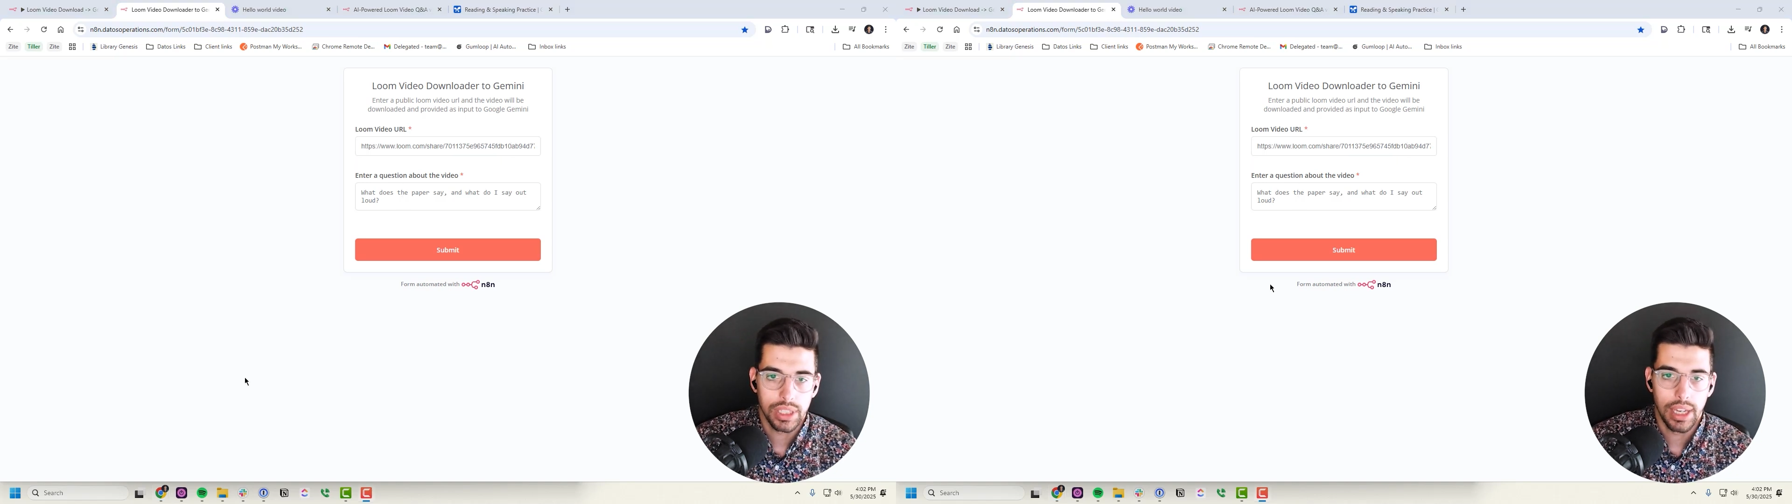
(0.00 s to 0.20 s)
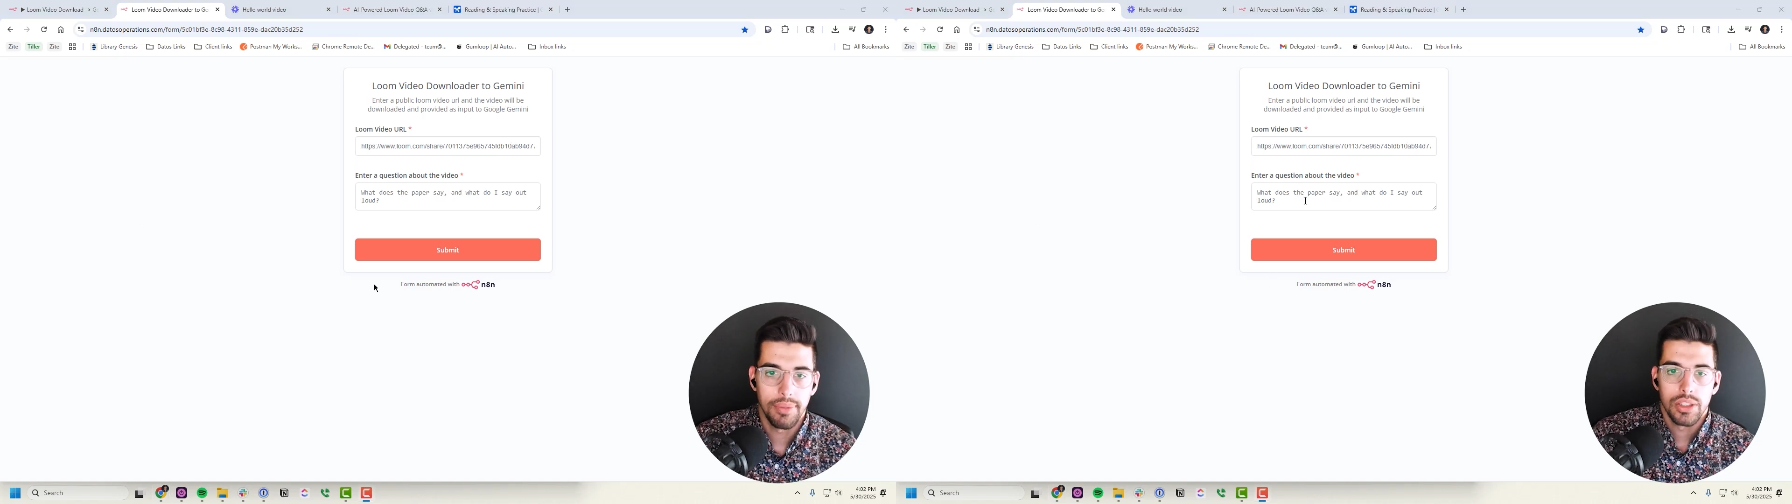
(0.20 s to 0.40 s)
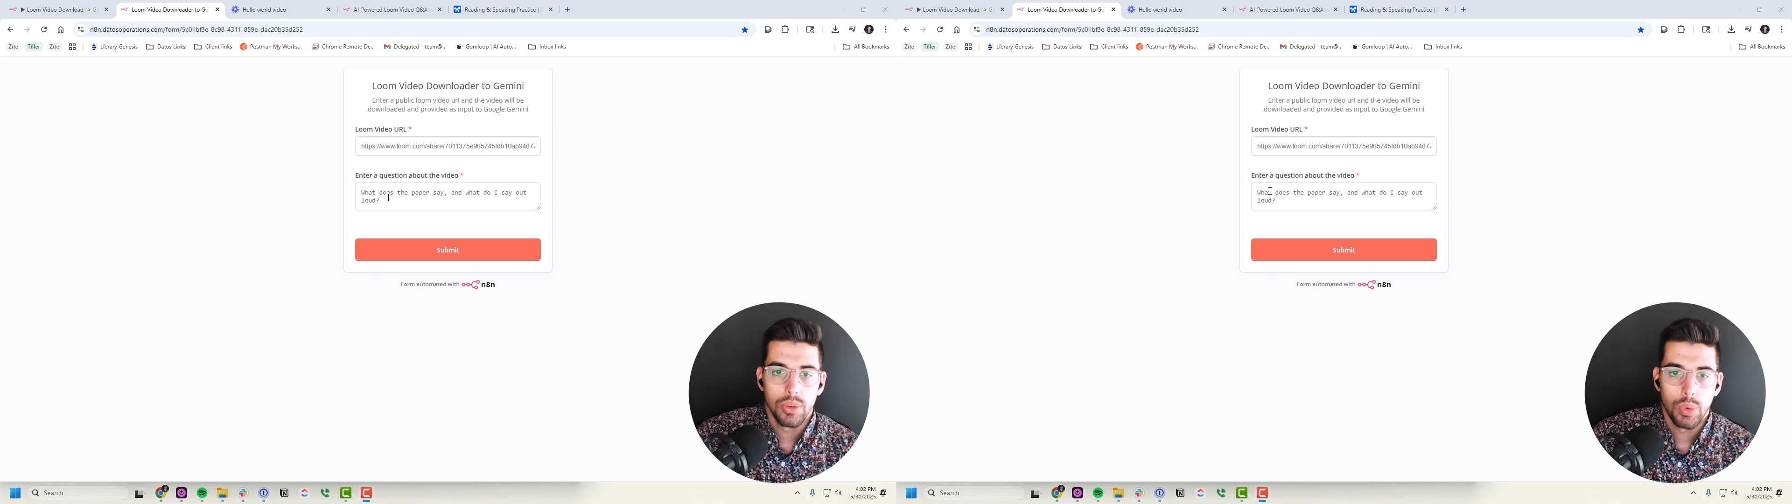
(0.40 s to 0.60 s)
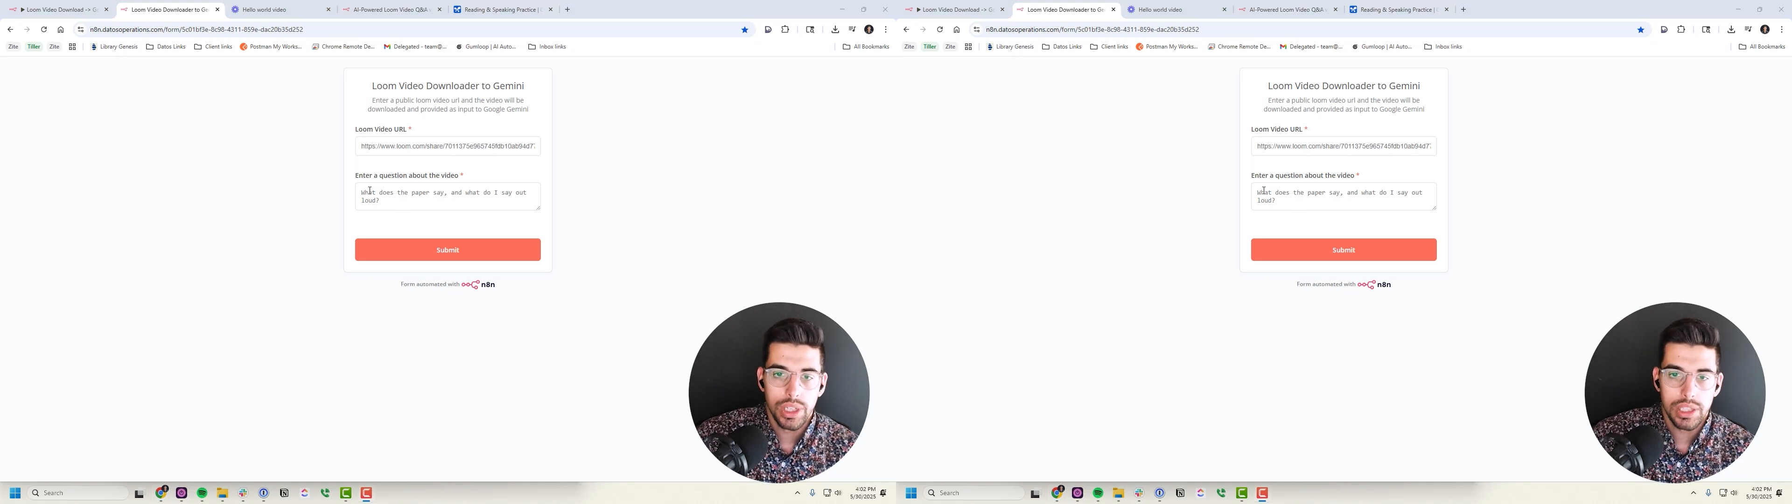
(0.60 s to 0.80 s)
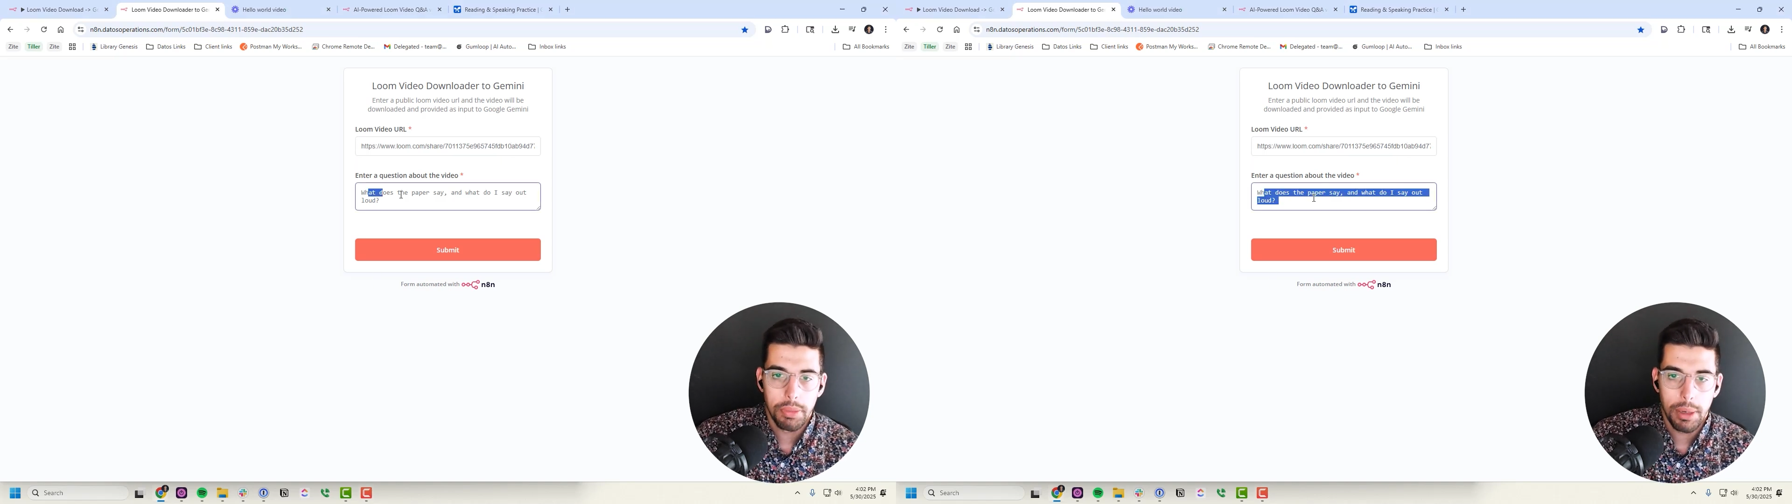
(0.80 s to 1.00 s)
Okay, so what
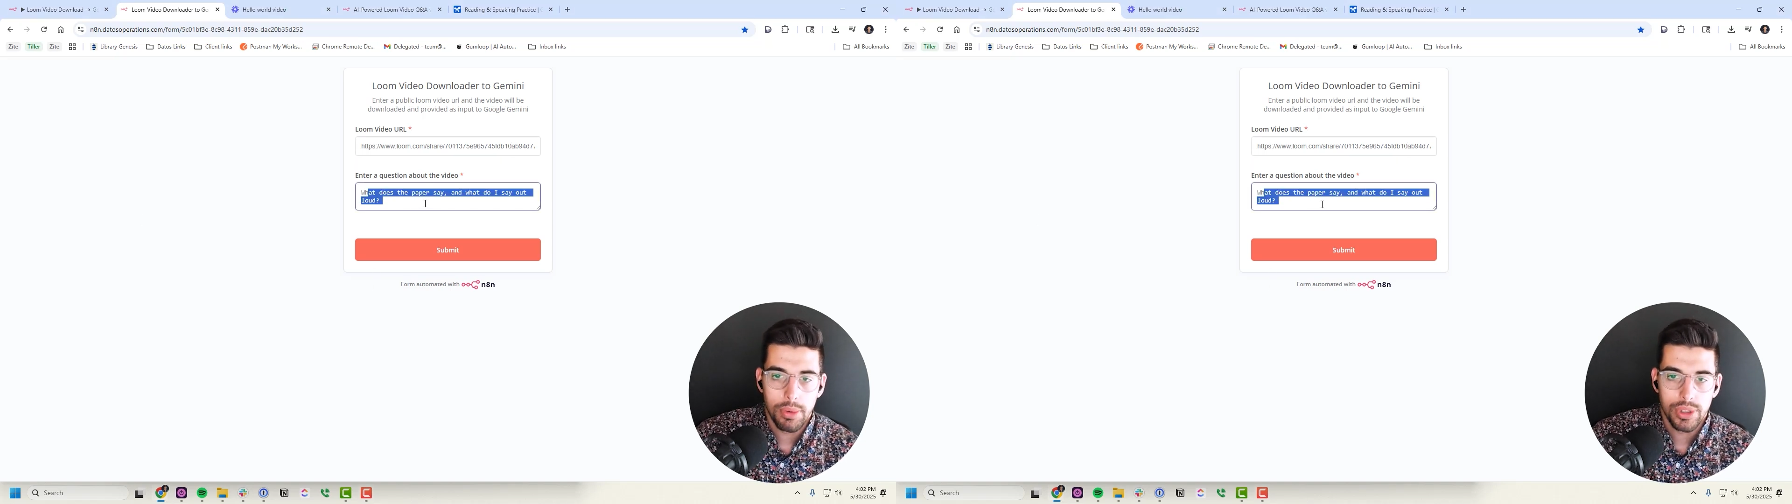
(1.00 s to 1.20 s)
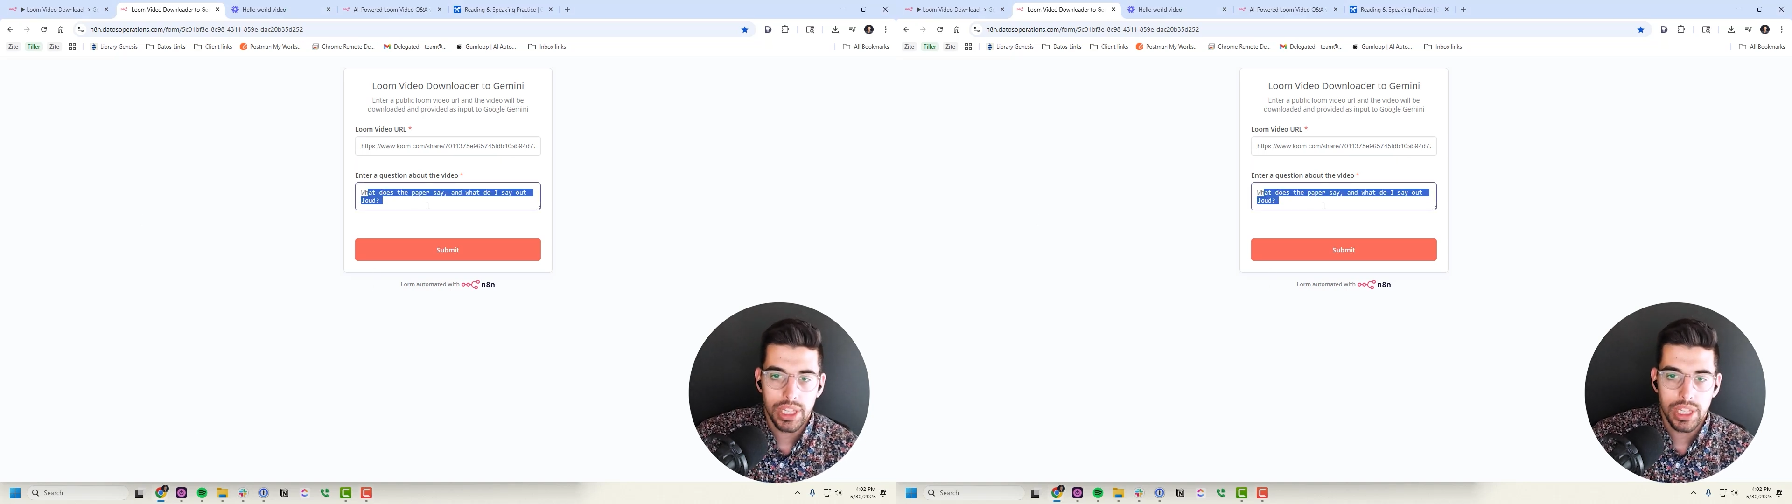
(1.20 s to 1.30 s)
does the paper